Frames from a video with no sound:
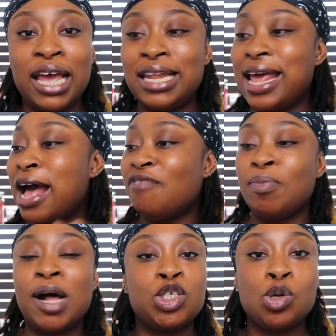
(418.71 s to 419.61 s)
okay they have
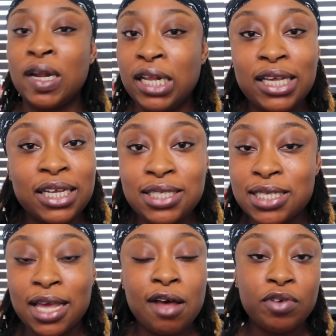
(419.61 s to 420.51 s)
about 20
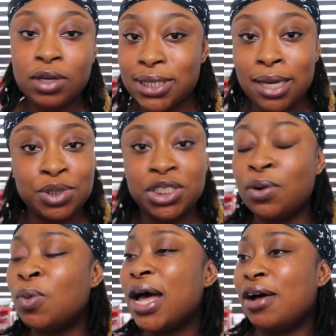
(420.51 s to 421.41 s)
kids together or some
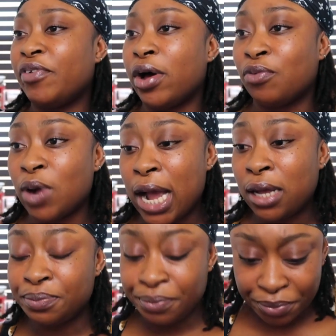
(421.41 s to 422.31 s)
shit whatever
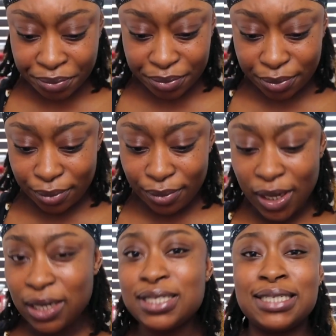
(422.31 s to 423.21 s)
right
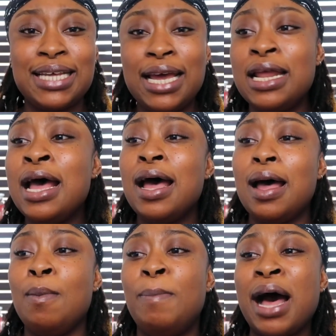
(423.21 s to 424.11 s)
so then
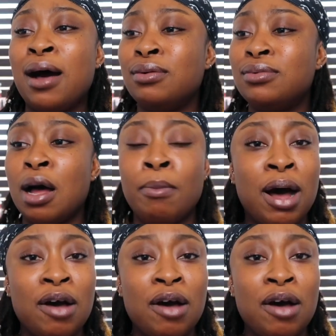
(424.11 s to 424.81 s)
about a